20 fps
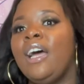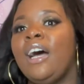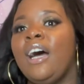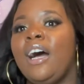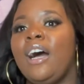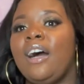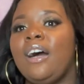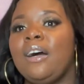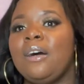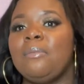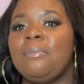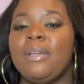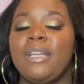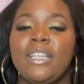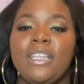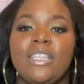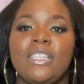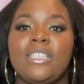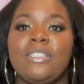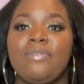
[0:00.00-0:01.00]

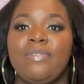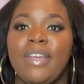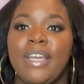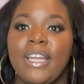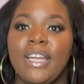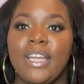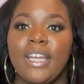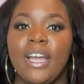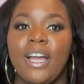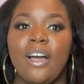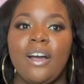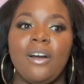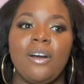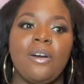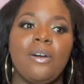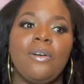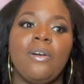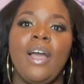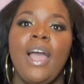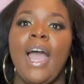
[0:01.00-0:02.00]
in this
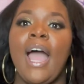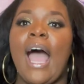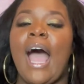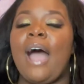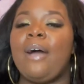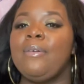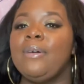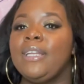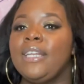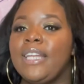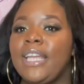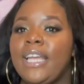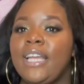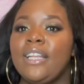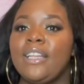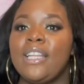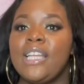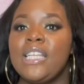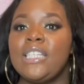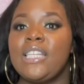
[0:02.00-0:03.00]
video. I will
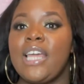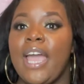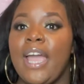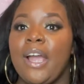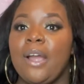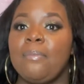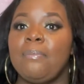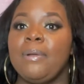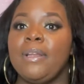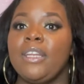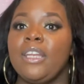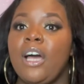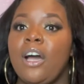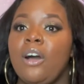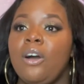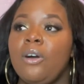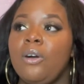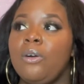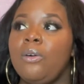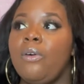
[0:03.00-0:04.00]
link this hair
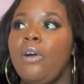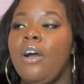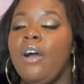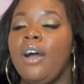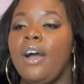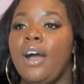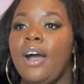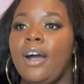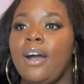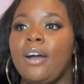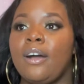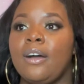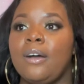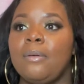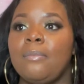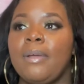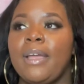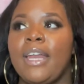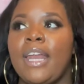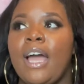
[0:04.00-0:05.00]
below,
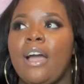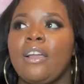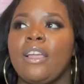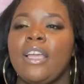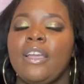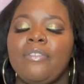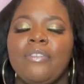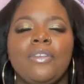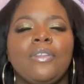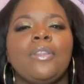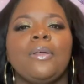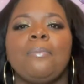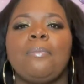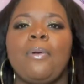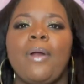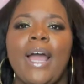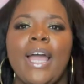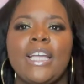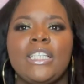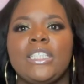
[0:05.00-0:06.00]
and I'll give you the
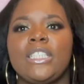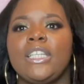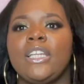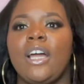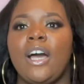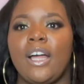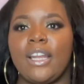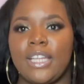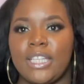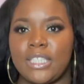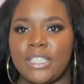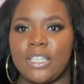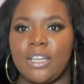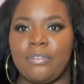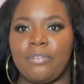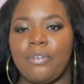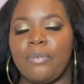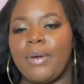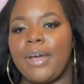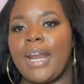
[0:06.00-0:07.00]
price and all that
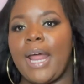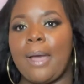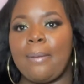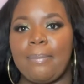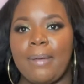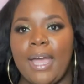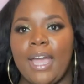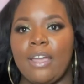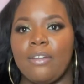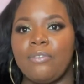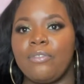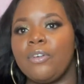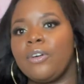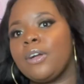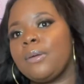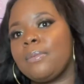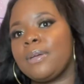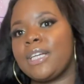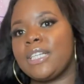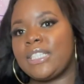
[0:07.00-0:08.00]
stuff for what I paid
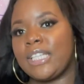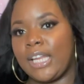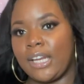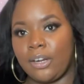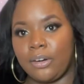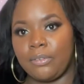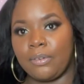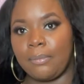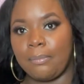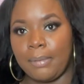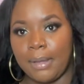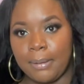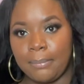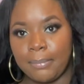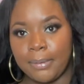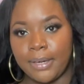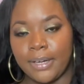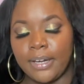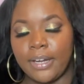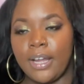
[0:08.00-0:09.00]
for it, because I don't
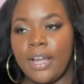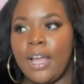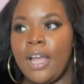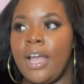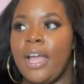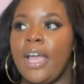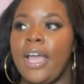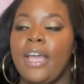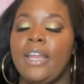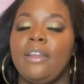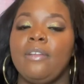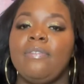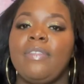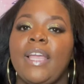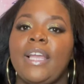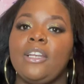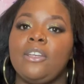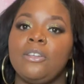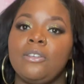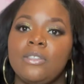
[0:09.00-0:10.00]
remember. And if
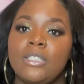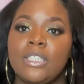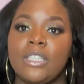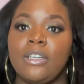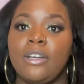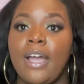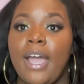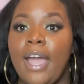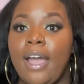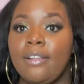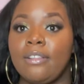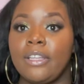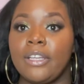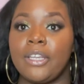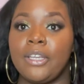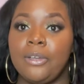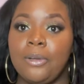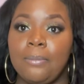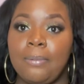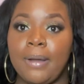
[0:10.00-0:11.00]
do still have the
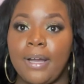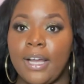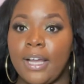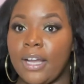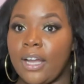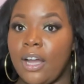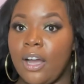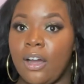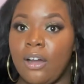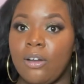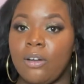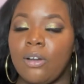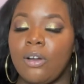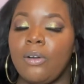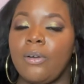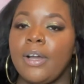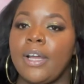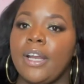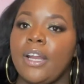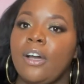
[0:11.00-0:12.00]
coupon code
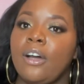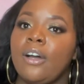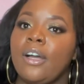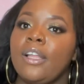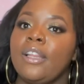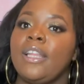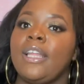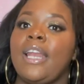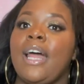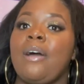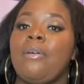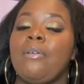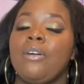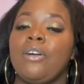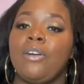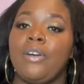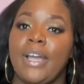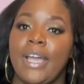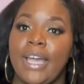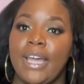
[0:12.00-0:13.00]
going on, then I will
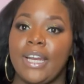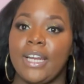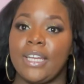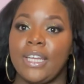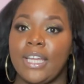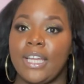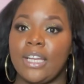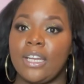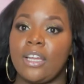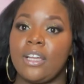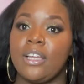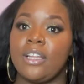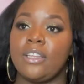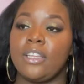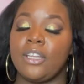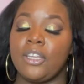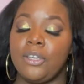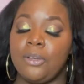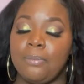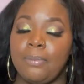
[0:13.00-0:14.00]
go ahead and link
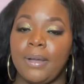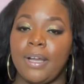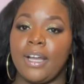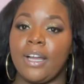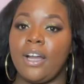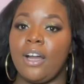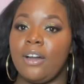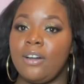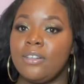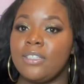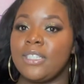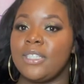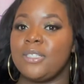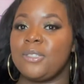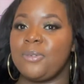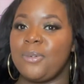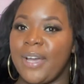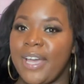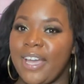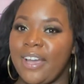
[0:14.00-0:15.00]
the coupon codes
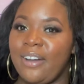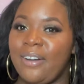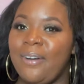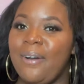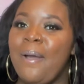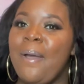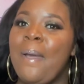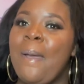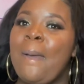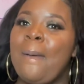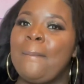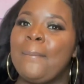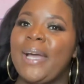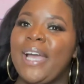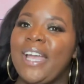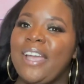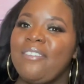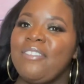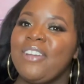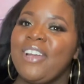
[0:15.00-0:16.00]
as well.
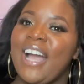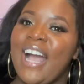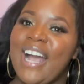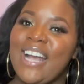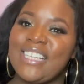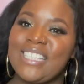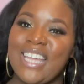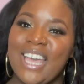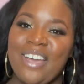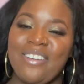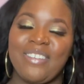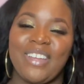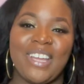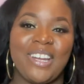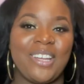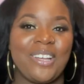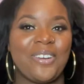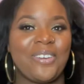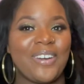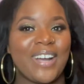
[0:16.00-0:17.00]
But if you guys have
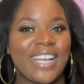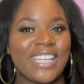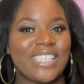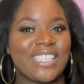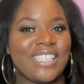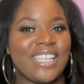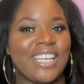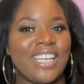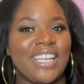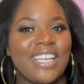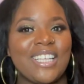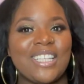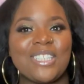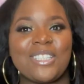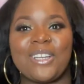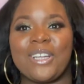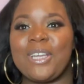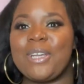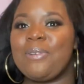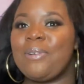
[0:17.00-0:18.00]
any questions,
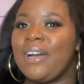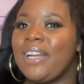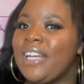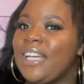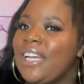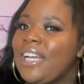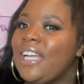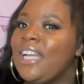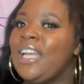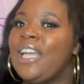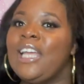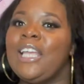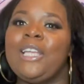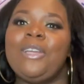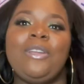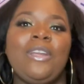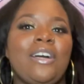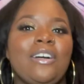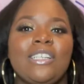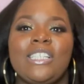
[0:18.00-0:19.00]
or you want to,
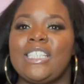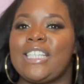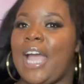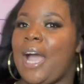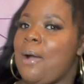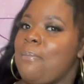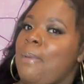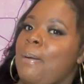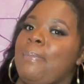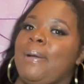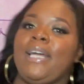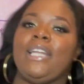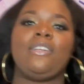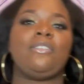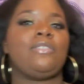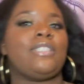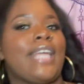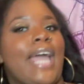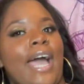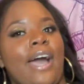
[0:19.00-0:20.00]
you know, shout my
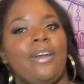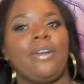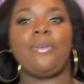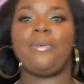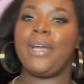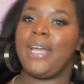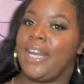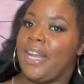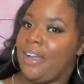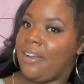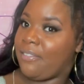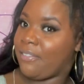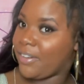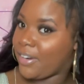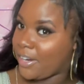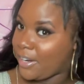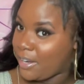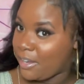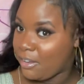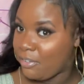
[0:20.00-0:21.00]
bundles out or
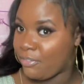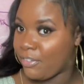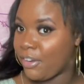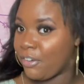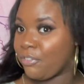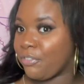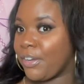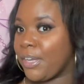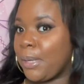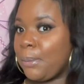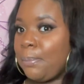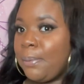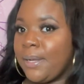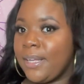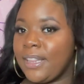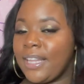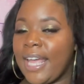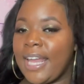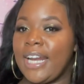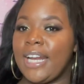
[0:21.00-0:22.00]
whatever, feel free to
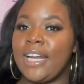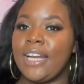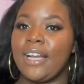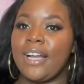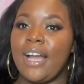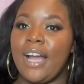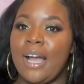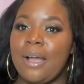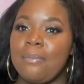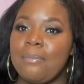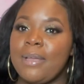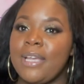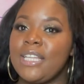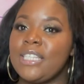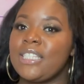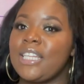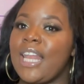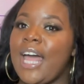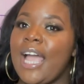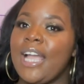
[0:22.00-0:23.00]
put that in the
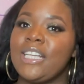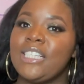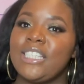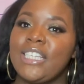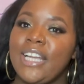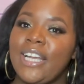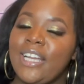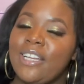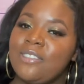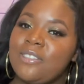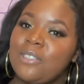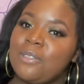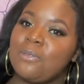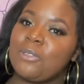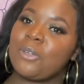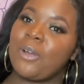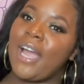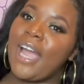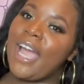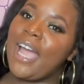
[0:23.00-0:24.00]
comments. Like, share, and
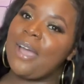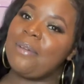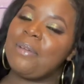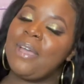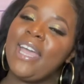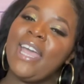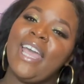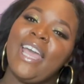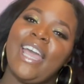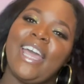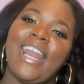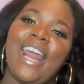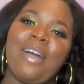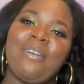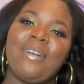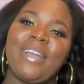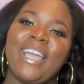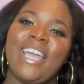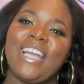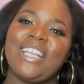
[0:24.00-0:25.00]
subscribe, and
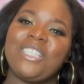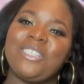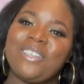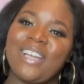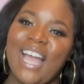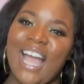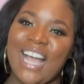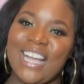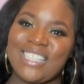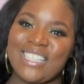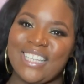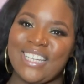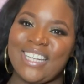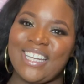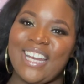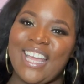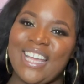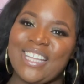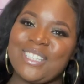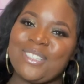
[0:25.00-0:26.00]
I will catch you guys in the
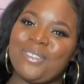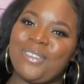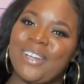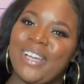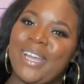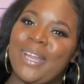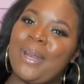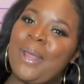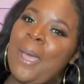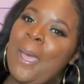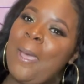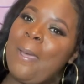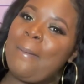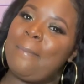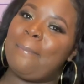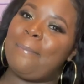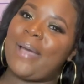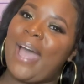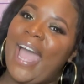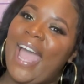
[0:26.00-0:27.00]
next one.
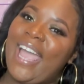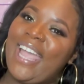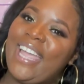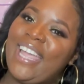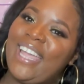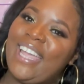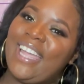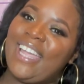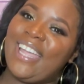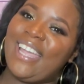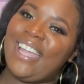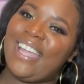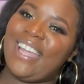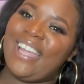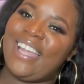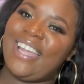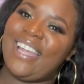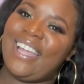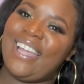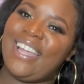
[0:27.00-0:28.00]

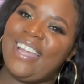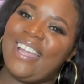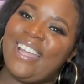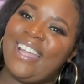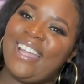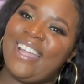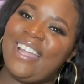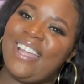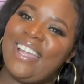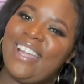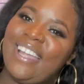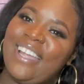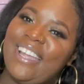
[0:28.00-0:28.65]
Bye.